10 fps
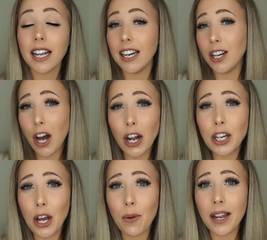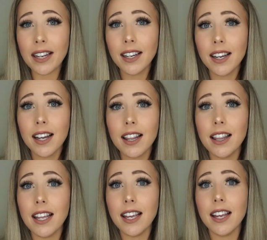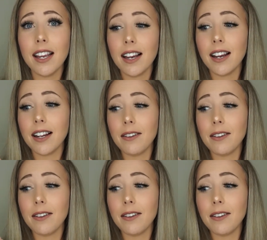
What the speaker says: and not knowing the